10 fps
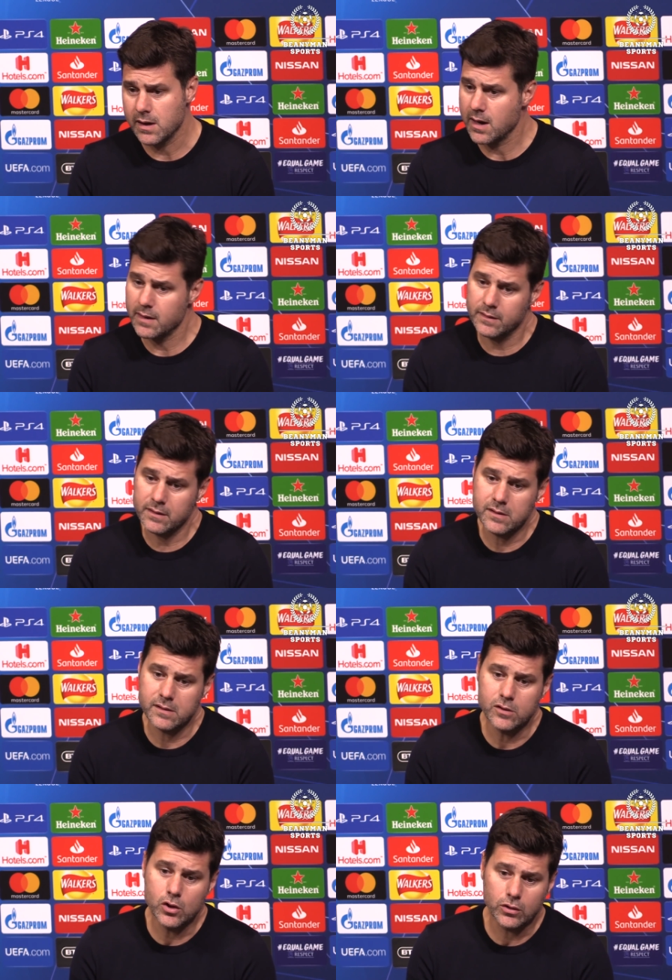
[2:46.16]
I think
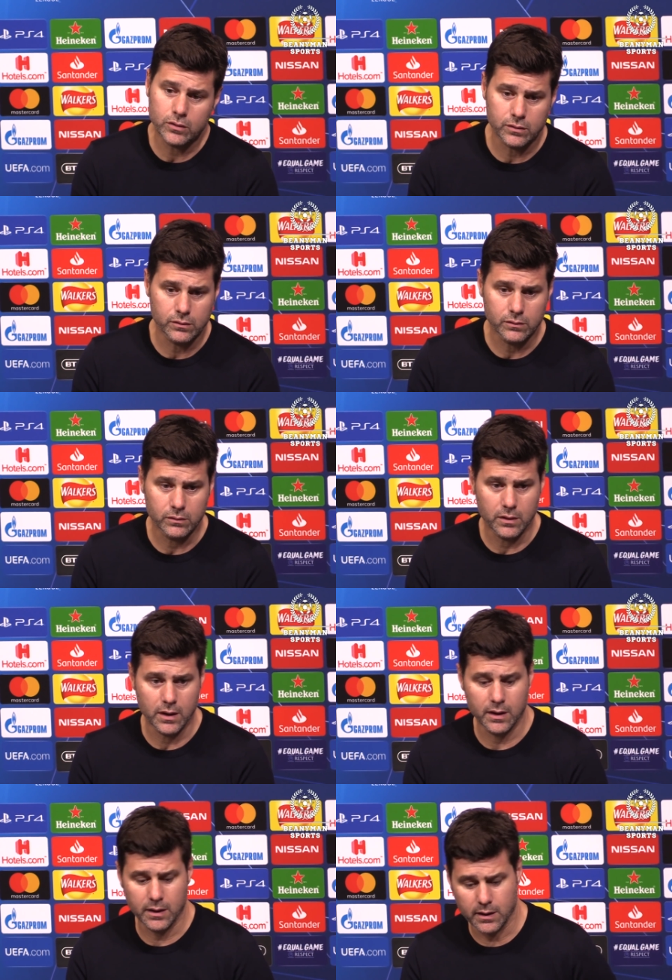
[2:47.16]
it's not
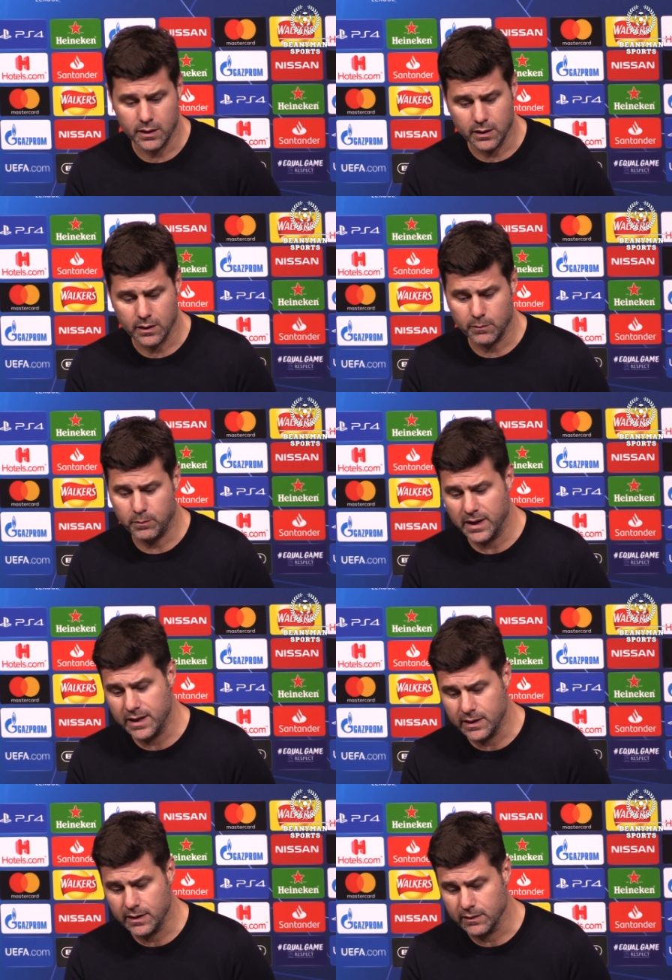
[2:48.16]
uh, a
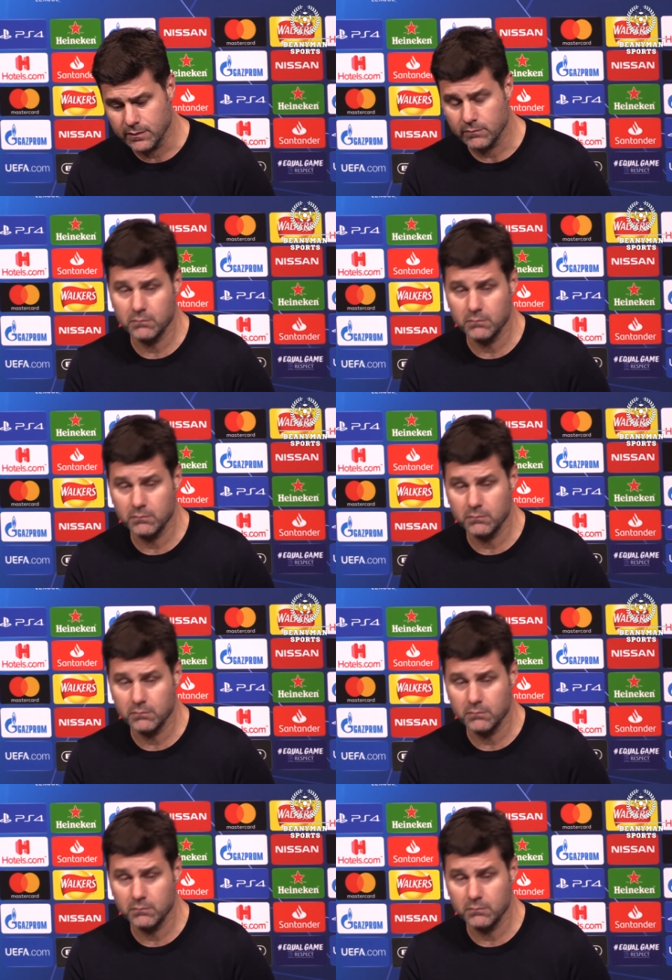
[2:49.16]
player,